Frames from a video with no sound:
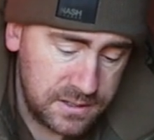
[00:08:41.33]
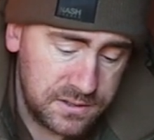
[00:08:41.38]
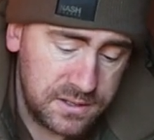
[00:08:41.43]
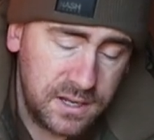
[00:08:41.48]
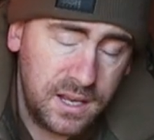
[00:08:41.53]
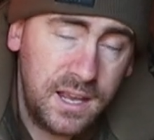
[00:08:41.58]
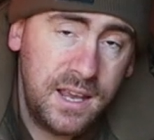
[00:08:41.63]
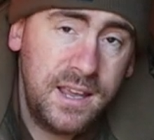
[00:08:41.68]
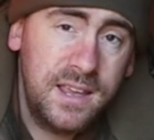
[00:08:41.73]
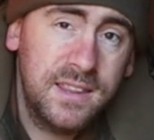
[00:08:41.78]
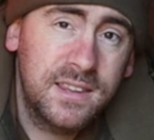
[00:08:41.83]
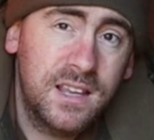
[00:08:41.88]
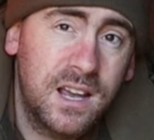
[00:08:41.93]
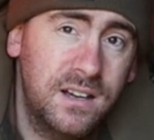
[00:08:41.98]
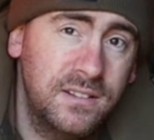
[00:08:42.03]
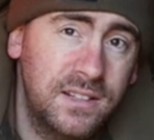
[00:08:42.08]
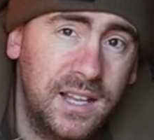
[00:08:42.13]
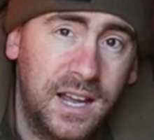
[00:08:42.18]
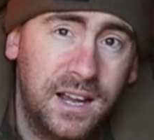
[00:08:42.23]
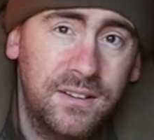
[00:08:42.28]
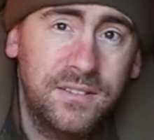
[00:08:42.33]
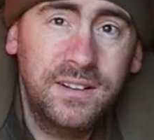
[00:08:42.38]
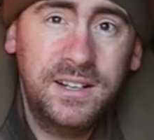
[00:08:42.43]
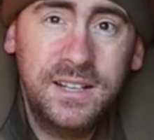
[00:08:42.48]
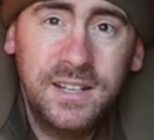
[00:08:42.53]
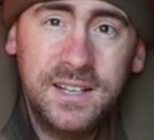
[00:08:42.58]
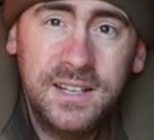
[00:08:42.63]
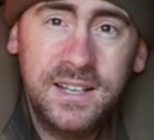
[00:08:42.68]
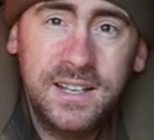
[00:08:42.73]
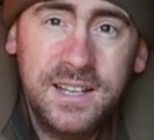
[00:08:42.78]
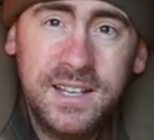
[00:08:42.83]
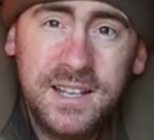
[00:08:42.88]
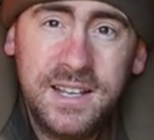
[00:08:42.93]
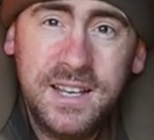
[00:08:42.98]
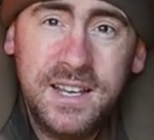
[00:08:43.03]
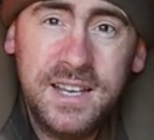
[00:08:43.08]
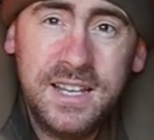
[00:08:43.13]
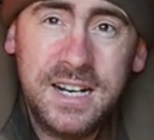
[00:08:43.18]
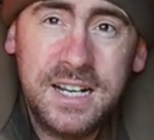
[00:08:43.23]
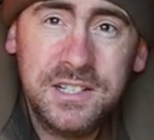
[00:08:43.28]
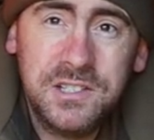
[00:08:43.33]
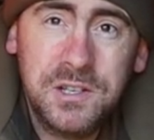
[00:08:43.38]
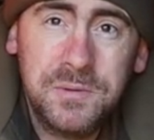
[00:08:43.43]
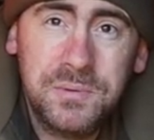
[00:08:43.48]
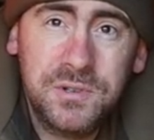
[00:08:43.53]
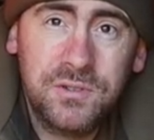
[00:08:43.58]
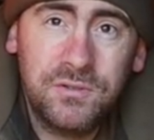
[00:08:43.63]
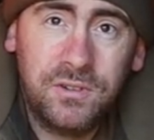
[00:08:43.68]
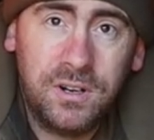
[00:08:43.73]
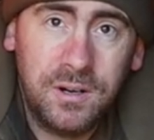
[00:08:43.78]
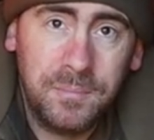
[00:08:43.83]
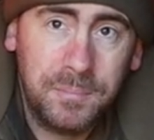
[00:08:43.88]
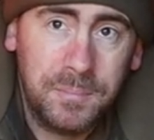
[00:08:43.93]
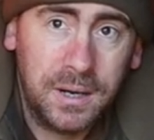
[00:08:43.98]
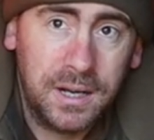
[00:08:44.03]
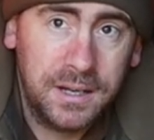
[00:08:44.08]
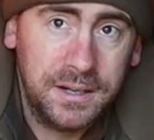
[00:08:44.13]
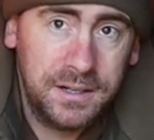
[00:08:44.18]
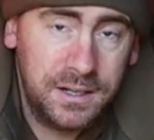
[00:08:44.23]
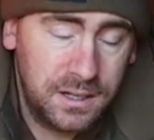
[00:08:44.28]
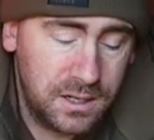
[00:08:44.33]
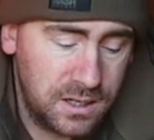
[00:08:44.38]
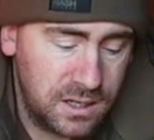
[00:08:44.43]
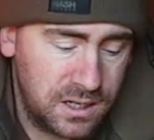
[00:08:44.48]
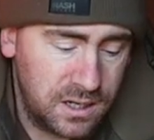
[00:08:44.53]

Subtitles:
So go down, hit that subscribe button.